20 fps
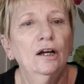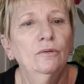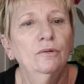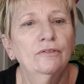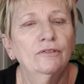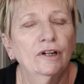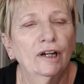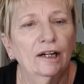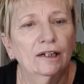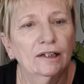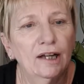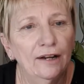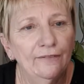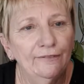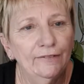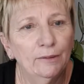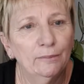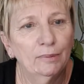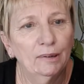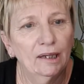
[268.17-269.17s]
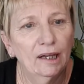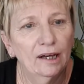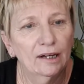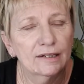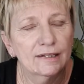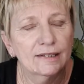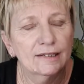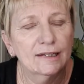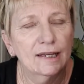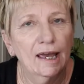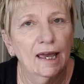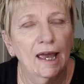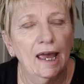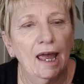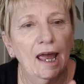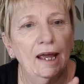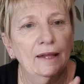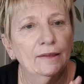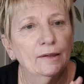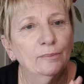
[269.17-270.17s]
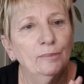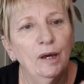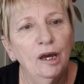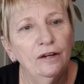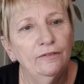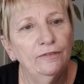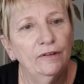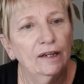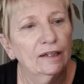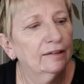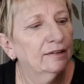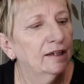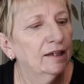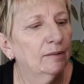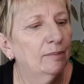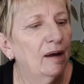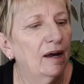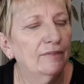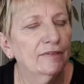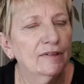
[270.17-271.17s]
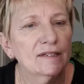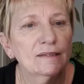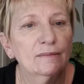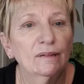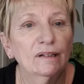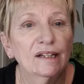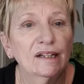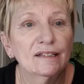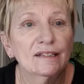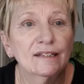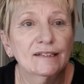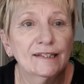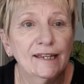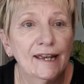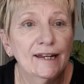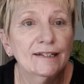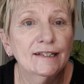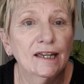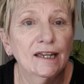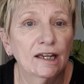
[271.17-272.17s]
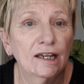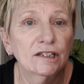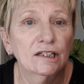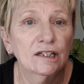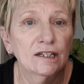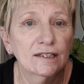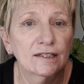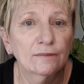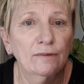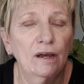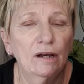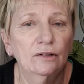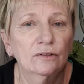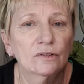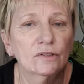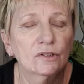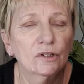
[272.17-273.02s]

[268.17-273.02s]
we've got our Comfort Plus, and the perfect thing about this one is it's anti-aging as well.